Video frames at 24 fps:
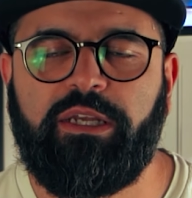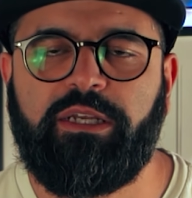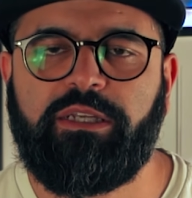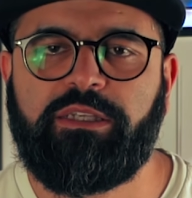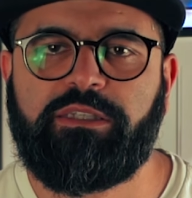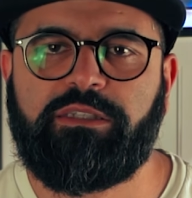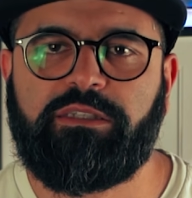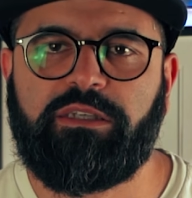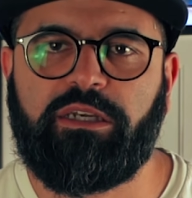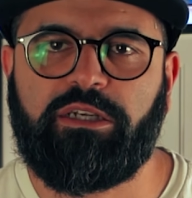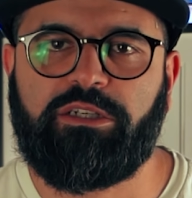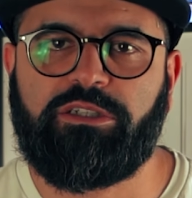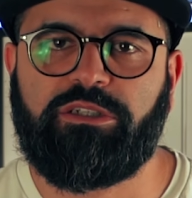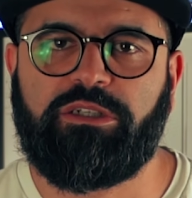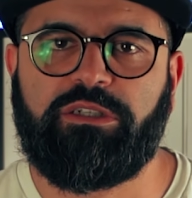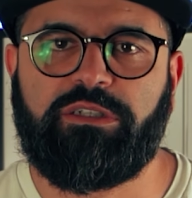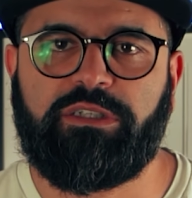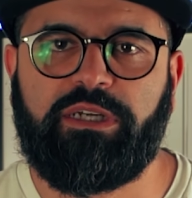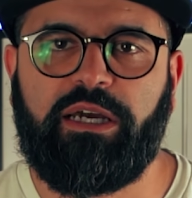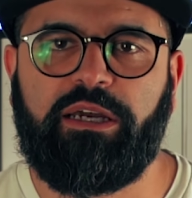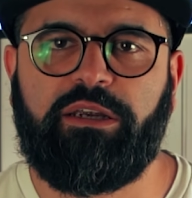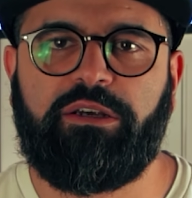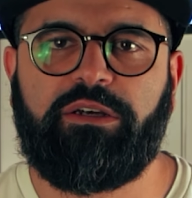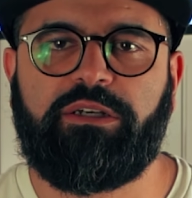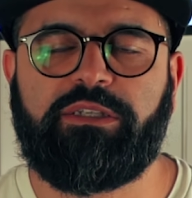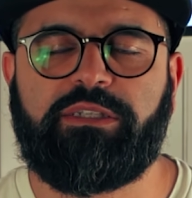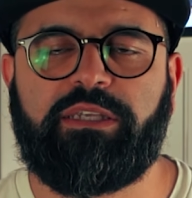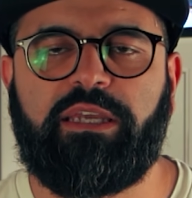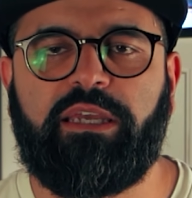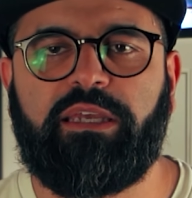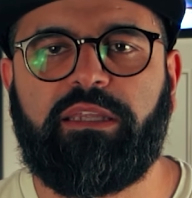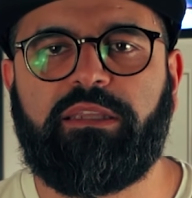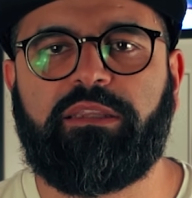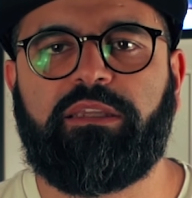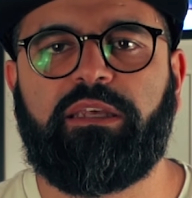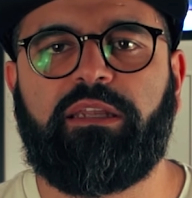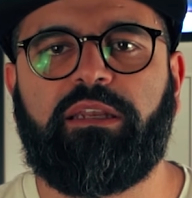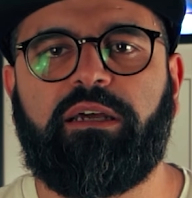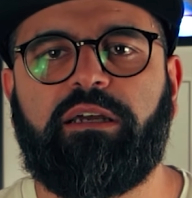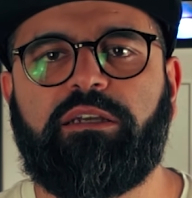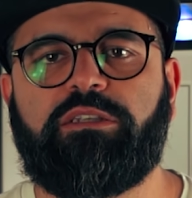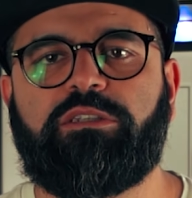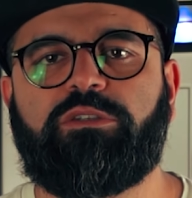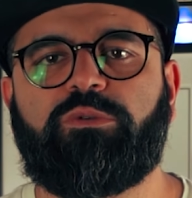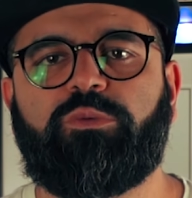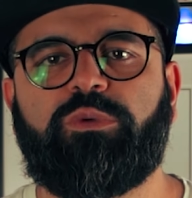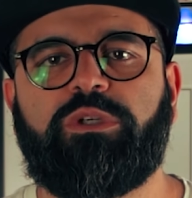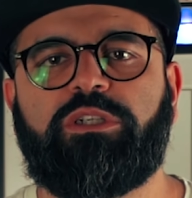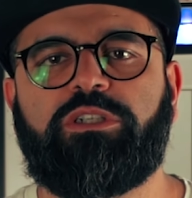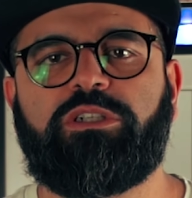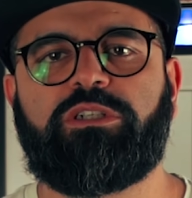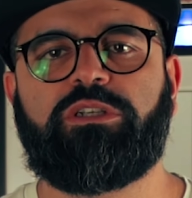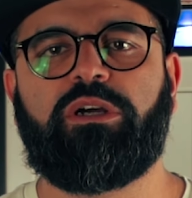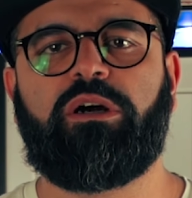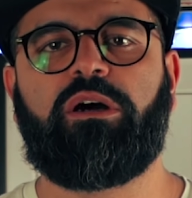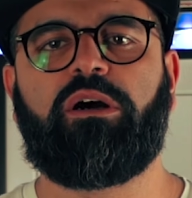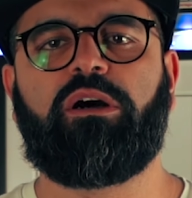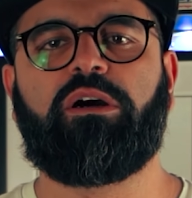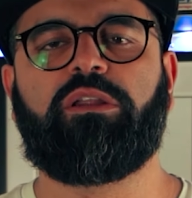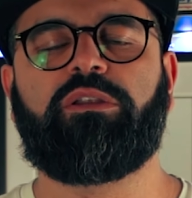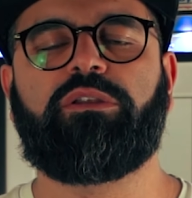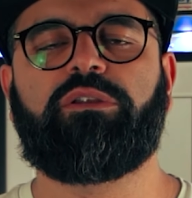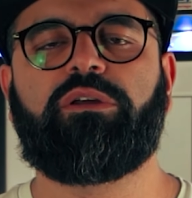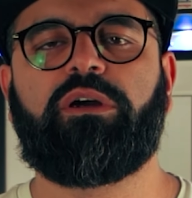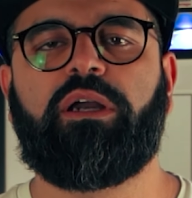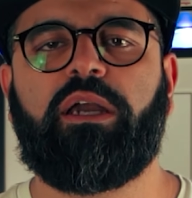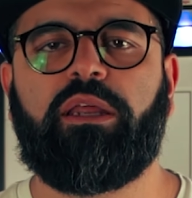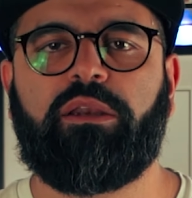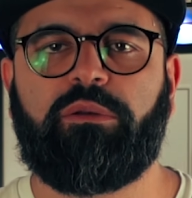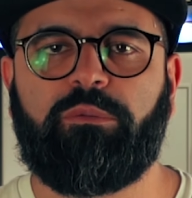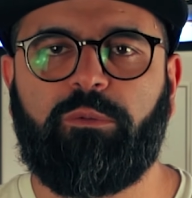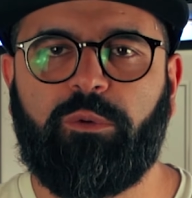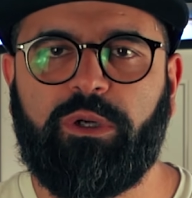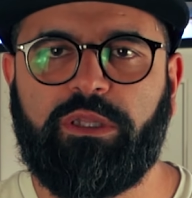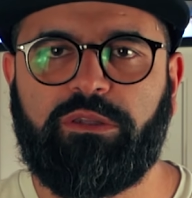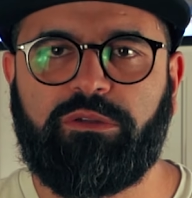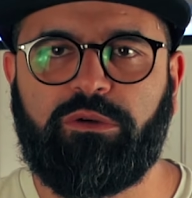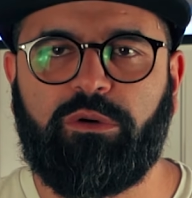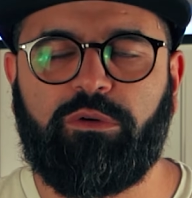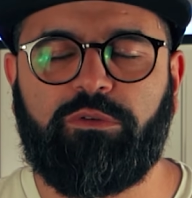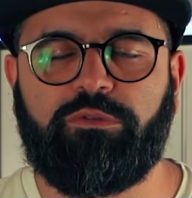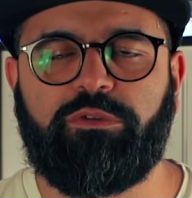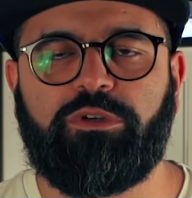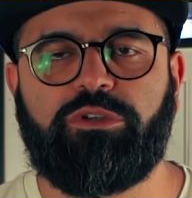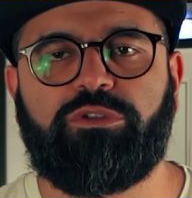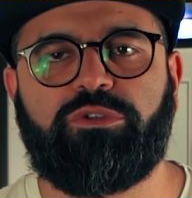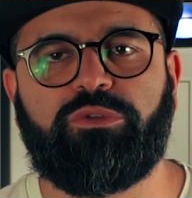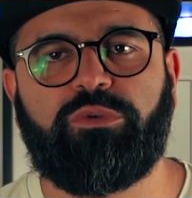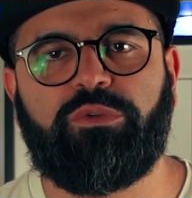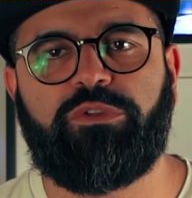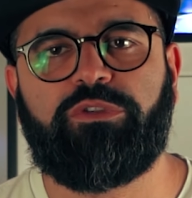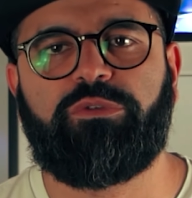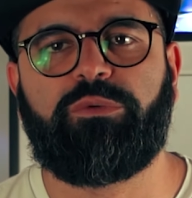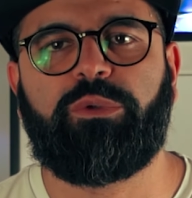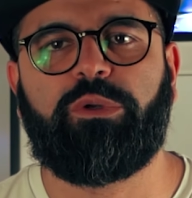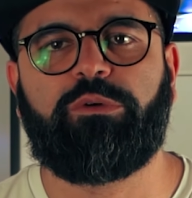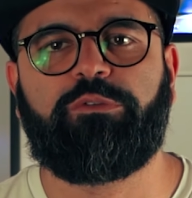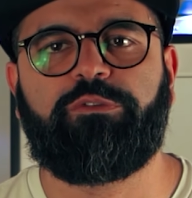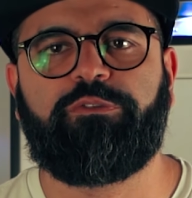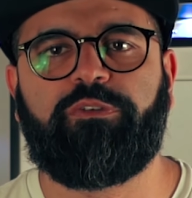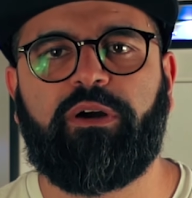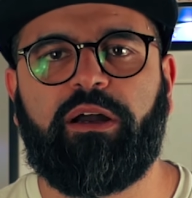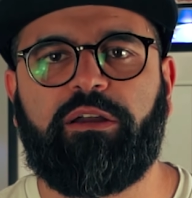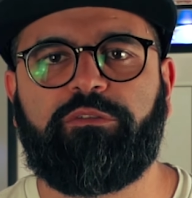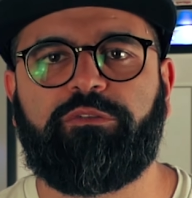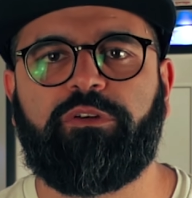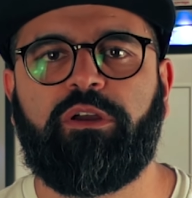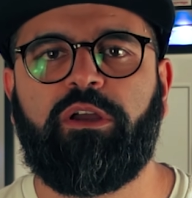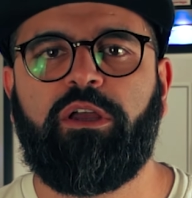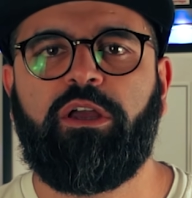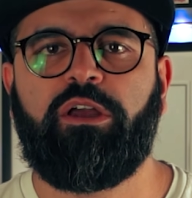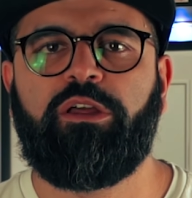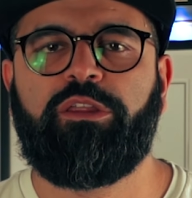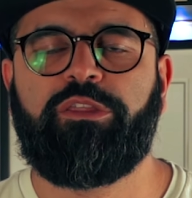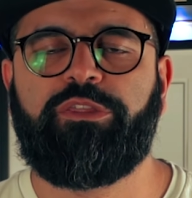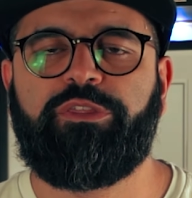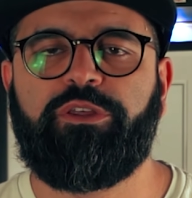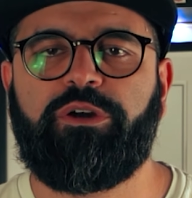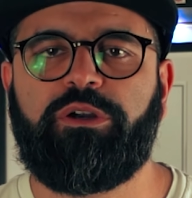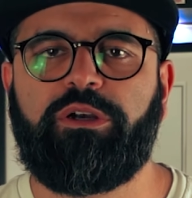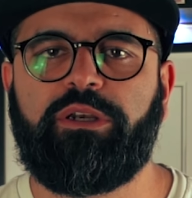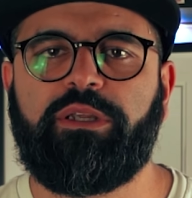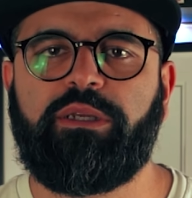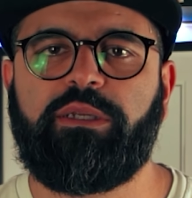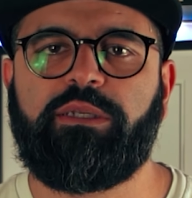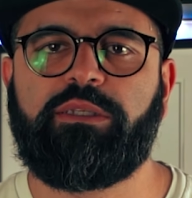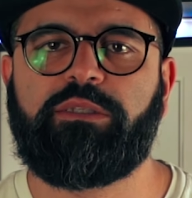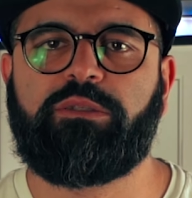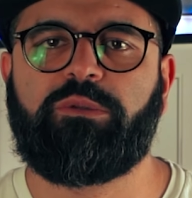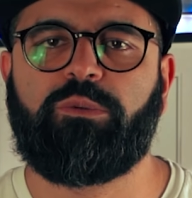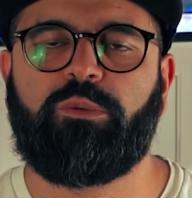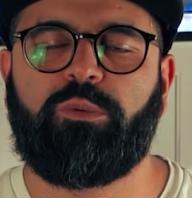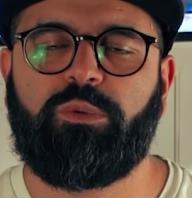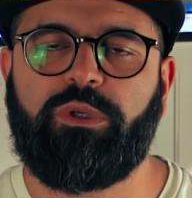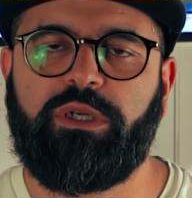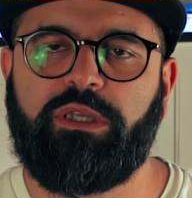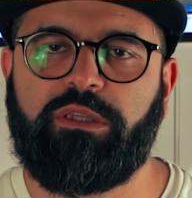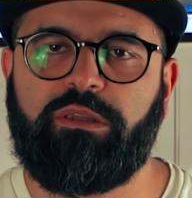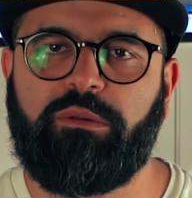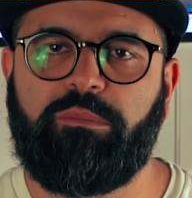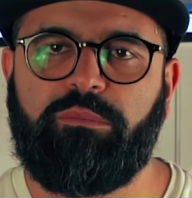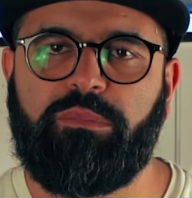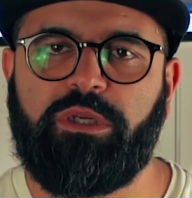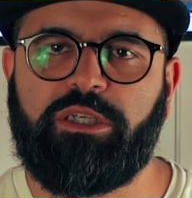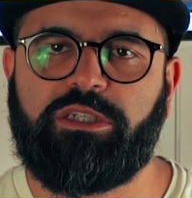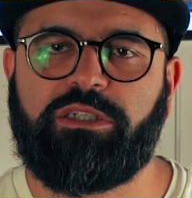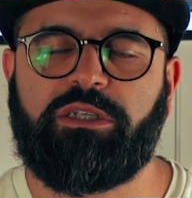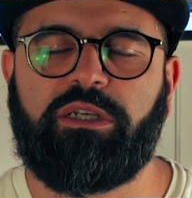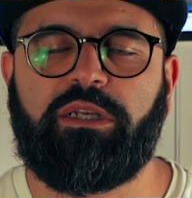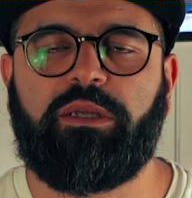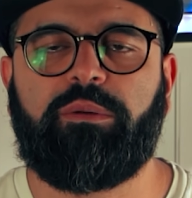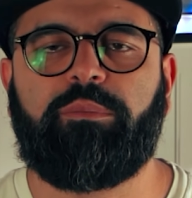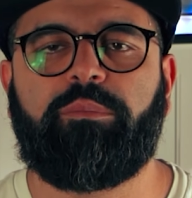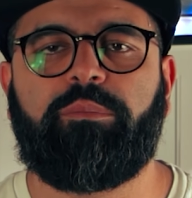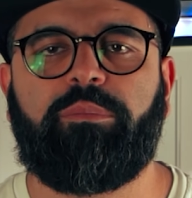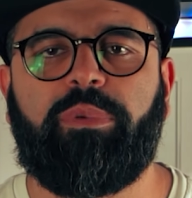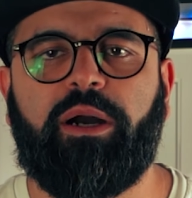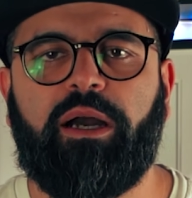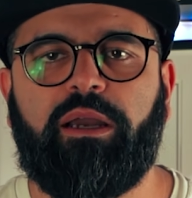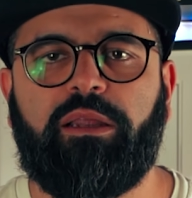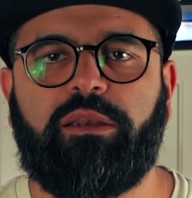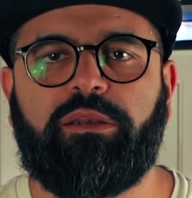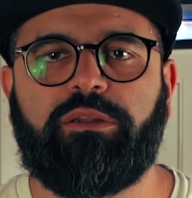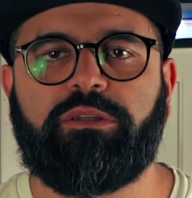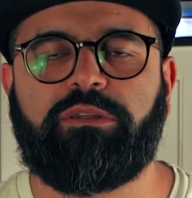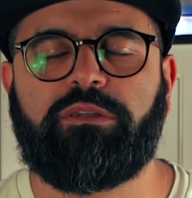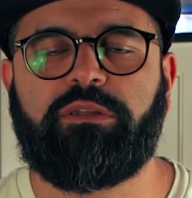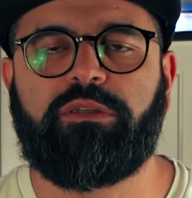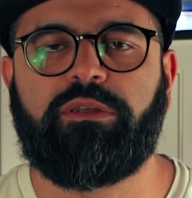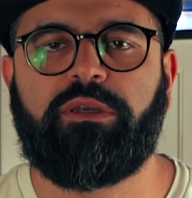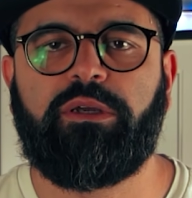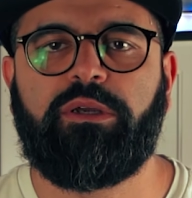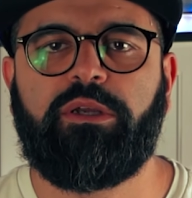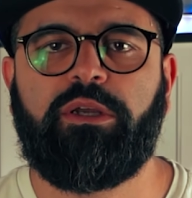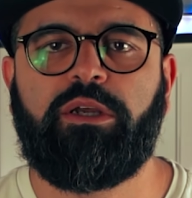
section tires, and then I switched on and went over to 305/30s with Michelin Pilot